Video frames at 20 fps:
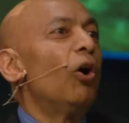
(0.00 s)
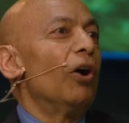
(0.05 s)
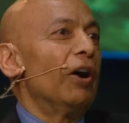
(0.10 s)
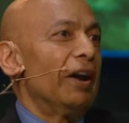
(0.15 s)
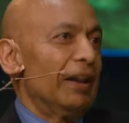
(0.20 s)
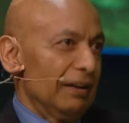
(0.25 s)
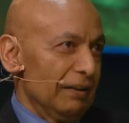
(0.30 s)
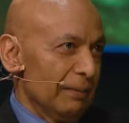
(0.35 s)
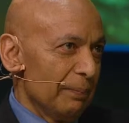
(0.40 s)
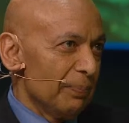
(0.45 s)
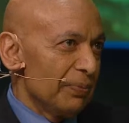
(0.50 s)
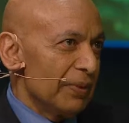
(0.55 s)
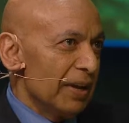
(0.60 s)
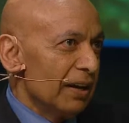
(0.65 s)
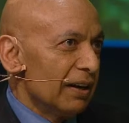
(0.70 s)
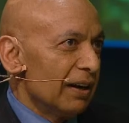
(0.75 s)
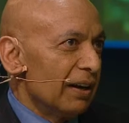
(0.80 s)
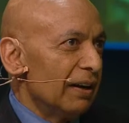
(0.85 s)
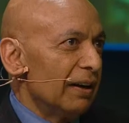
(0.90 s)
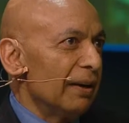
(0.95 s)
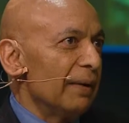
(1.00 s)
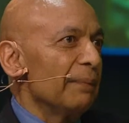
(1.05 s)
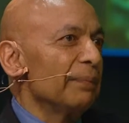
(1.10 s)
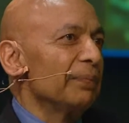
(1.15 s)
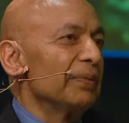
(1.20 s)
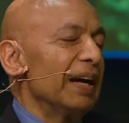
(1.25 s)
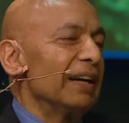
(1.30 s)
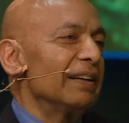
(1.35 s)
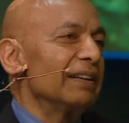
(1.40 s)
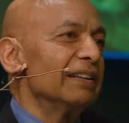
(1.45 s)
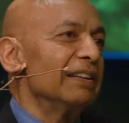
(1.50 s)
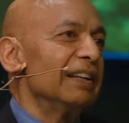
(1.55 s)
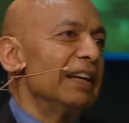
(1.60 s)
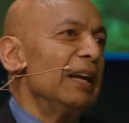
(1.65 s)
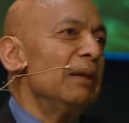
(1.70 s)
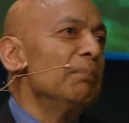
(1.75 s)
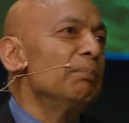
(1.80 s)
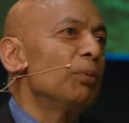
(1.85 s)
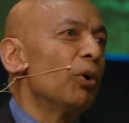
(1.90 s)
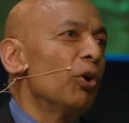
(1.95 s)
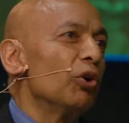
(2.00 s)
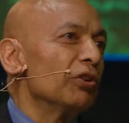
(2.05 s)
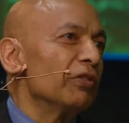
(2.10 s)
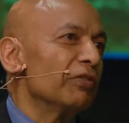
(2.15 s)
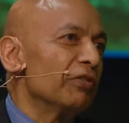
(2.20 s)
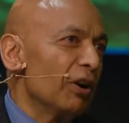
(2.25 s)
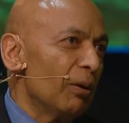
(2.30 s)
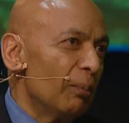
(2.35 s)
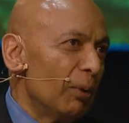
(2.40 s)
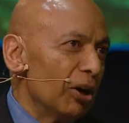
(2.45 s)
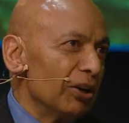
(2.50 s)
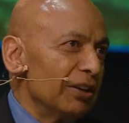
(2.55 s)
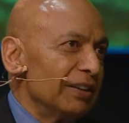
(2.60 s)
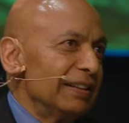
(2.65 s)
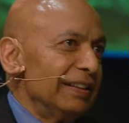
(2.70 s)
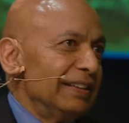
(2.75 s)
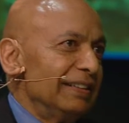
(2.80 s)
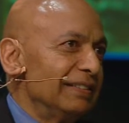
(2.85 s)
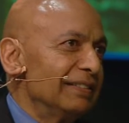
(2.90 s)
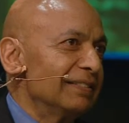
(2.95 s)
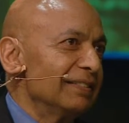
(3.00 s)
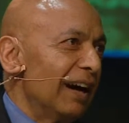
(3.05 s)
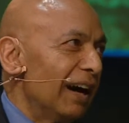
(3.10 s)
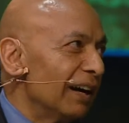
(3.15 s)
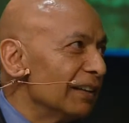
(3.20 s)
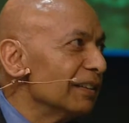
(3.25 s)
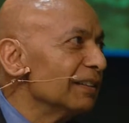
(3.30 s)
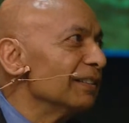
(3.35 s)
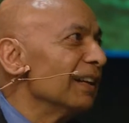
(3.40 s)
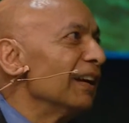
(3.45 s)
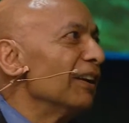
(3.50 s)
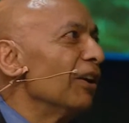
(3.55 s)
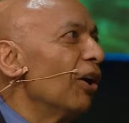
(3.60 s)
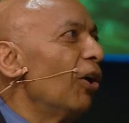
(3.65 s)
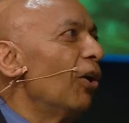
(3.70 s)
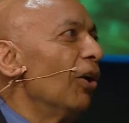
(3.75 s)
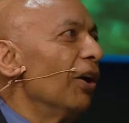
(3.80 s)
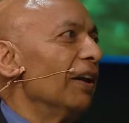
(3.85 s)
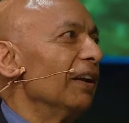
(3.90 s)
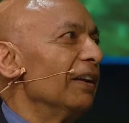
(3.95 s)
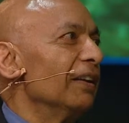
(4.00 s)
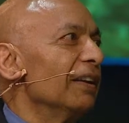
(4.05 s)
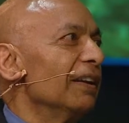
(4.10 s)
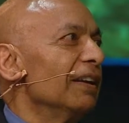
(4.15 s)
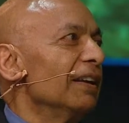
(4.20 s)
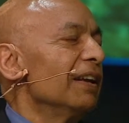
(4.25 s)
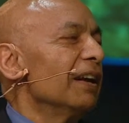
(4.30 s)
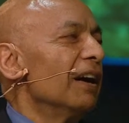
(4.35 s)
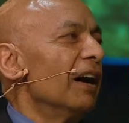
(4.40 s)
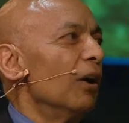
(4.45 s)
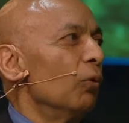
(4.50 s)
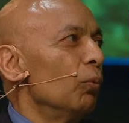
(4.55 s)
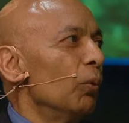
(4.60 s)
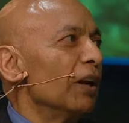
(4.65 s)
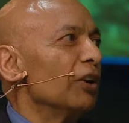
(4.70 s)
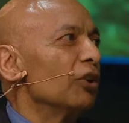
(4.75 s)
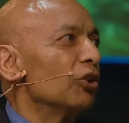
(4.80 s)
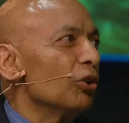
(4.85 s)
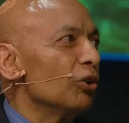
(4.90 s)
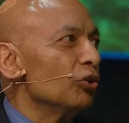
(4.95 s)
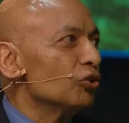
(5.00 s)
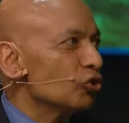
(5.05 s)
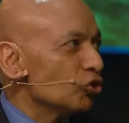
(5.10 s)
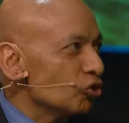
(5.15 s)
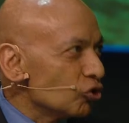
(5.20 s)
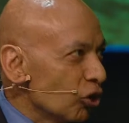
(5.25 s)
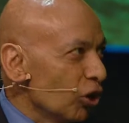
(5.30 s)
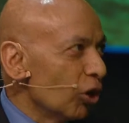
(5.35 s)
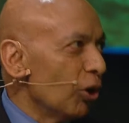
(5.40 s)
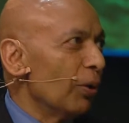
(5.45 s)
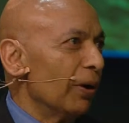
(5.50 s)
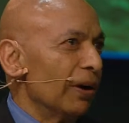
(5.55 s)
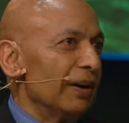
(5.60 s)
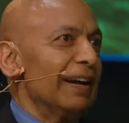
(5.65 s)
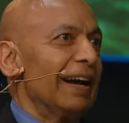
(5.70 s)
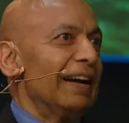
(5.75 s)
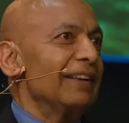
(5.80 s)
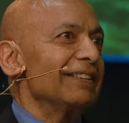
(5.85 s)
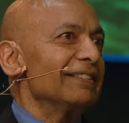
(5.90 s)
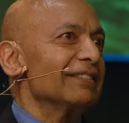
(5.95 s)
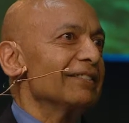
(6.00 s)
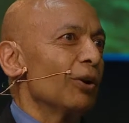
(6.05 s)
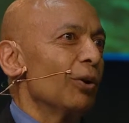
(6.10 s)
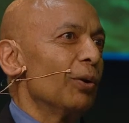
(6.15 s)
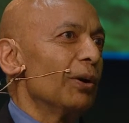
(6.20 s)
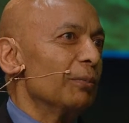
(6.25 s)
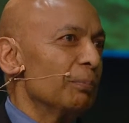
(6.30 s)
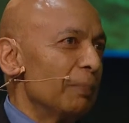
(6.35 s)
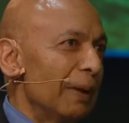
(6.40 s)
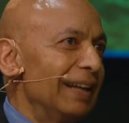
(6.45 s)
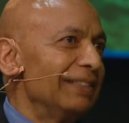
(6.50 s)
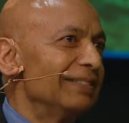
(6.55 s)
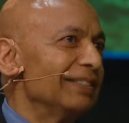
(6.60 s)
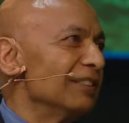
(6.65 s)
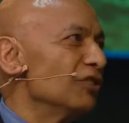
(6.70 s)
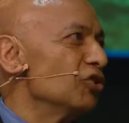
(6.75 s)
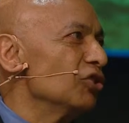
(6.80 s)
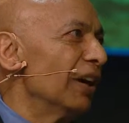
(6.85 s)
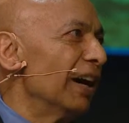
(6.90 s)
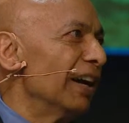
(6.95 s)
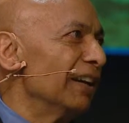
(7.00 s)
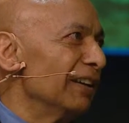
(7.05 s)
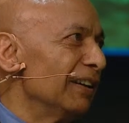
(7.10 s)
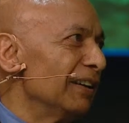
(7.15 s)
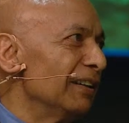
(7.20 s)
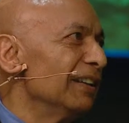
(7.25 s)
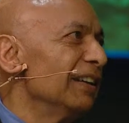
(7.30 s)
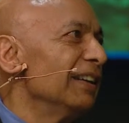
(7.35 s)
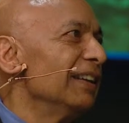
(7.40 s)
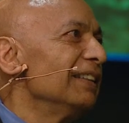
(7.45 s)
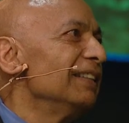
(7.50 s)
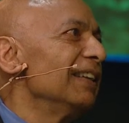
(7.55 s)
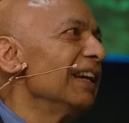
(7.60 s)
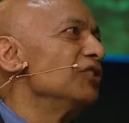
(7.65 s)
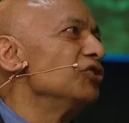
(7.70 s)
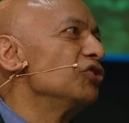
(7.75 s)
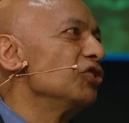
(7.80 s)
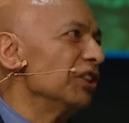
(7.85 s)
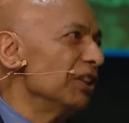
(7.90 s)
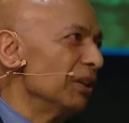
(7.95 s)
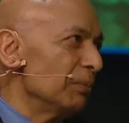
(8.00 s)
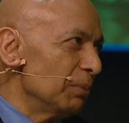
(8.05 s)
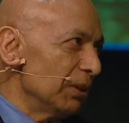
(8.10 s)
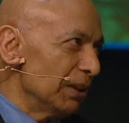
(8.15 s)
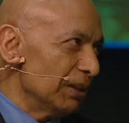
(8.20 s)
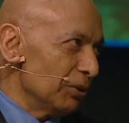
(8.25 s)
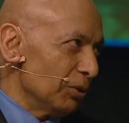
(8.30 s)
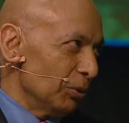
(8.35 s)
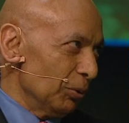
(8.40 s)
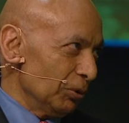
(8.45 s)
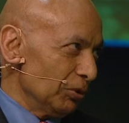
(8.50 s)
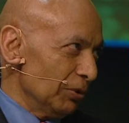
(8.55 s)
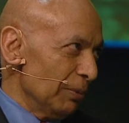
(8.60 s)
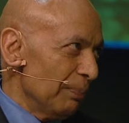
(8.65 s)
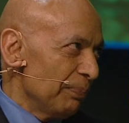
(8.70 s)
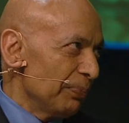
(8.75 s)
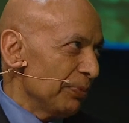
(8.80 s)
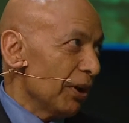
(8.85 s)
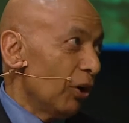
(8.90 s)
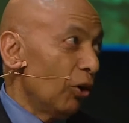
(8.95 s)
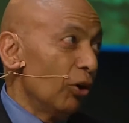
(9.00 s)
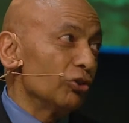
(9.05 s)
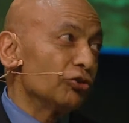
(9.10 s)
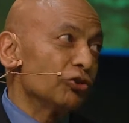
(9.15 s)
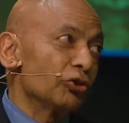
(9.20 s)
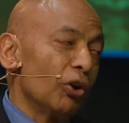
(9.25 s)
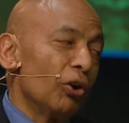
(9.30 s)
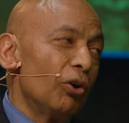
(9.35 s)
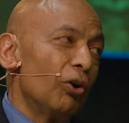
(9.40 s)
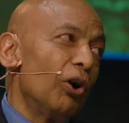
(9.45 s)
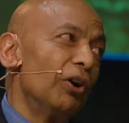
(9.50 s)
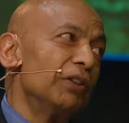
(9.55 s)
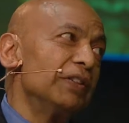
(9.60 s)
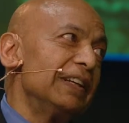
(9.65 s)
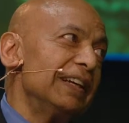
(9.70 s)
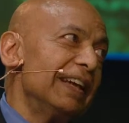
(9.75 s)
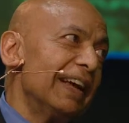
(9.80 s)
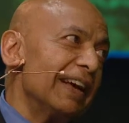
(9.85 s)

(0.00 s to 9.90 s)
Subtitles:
oil, that the import of commodities other than oil will grow slower, at a slower pace in China than GDP growth. Also on the